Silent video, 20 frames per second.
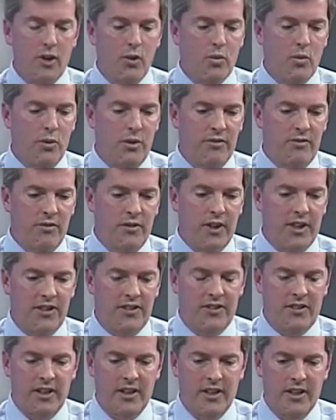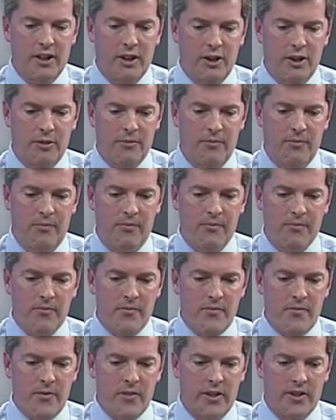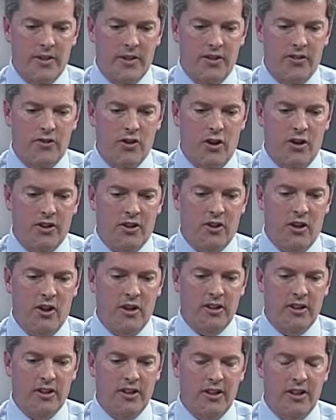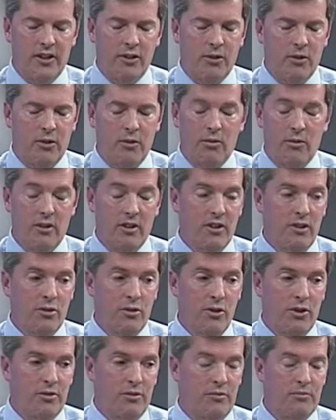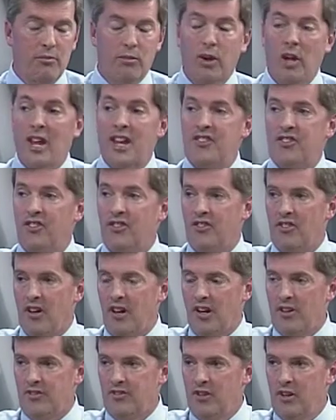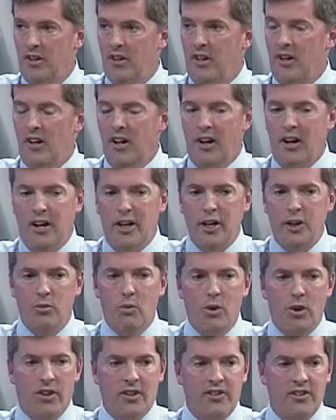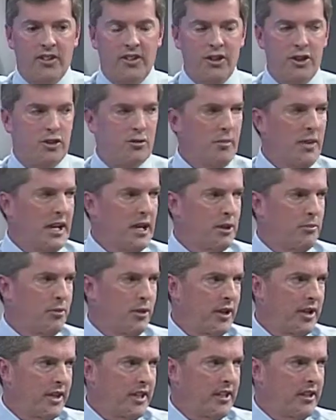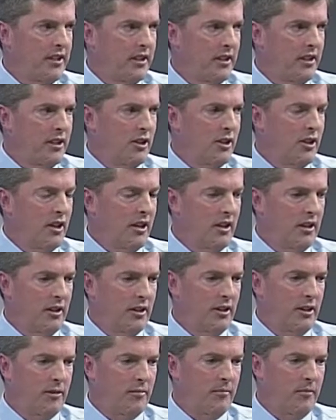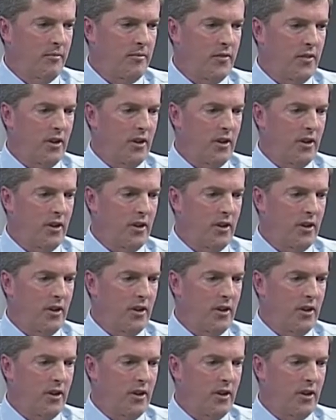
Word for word: We've got um, uh, John Connolly, who, who is, blesses us. Uh, he works at the Jamaica Plain um,